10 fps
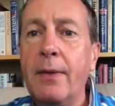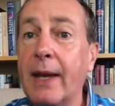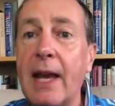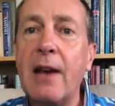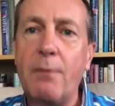
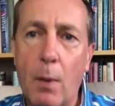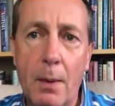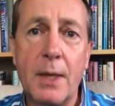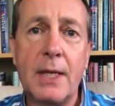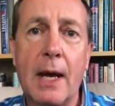The King of
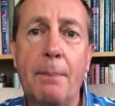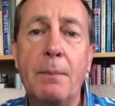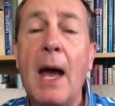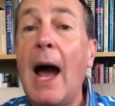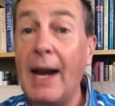Mercia
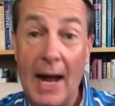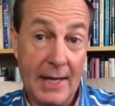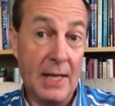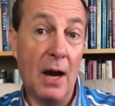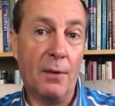had
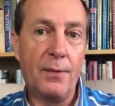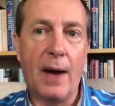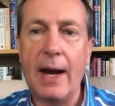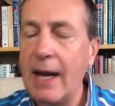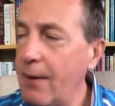had enough,
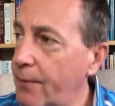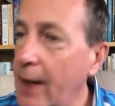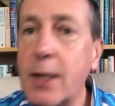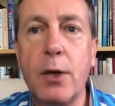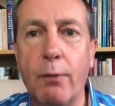and he
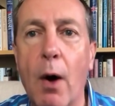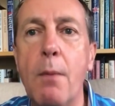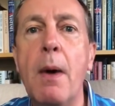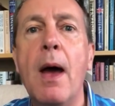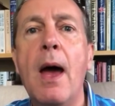fled to
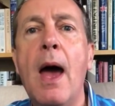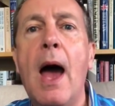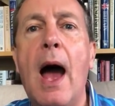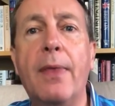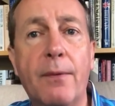Rome
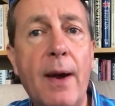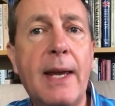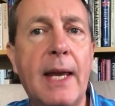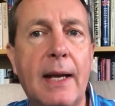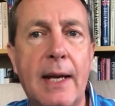and the
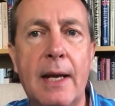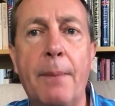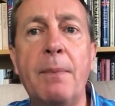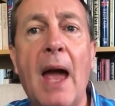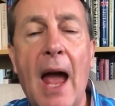Viking
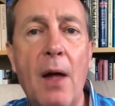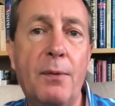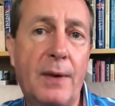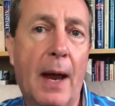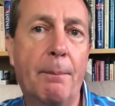leader,
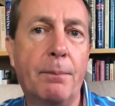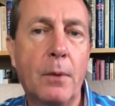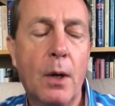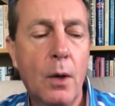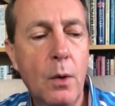Halfdan,
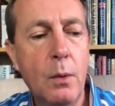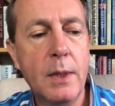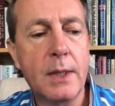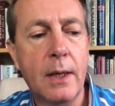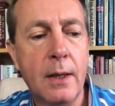who
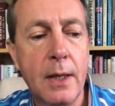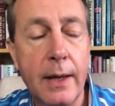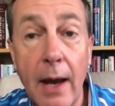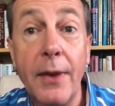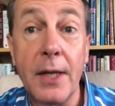was uh,
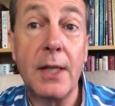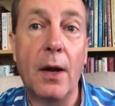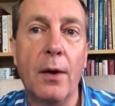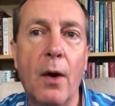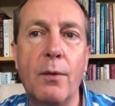another
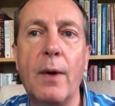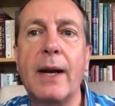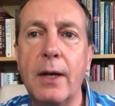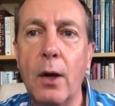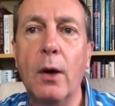son of
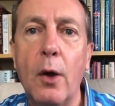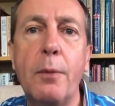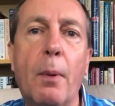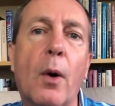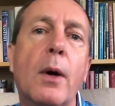Ragnar
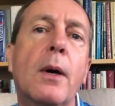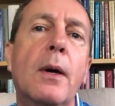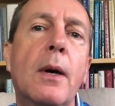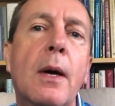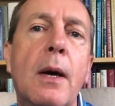Lothbrok,
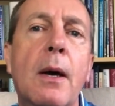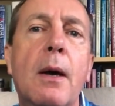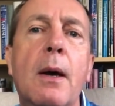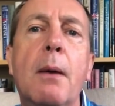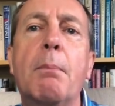
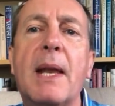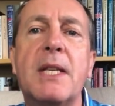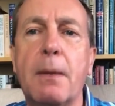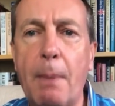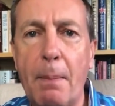
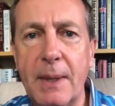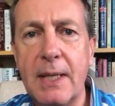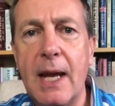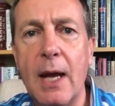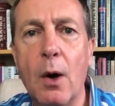placed a
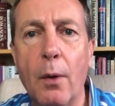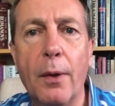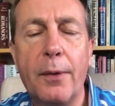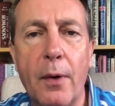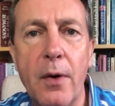puppet king on
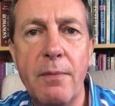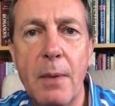the throne of